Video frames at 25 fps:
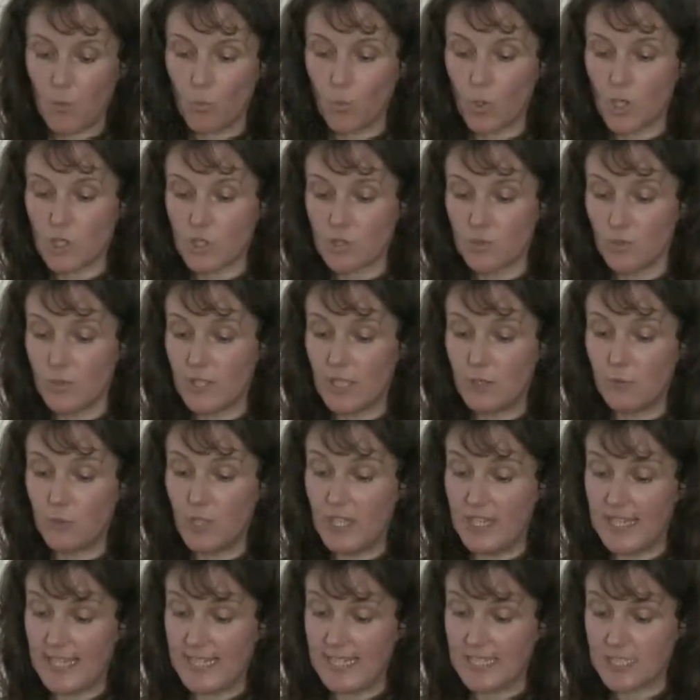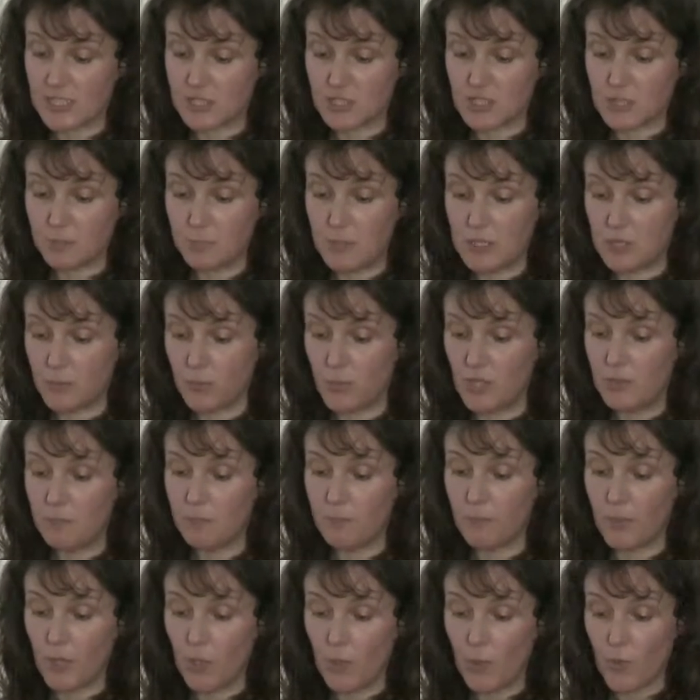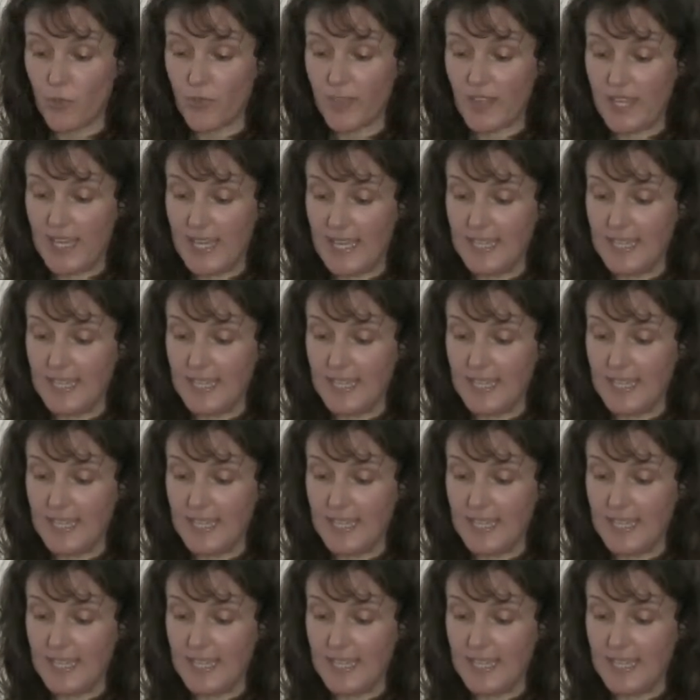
What do the relations between both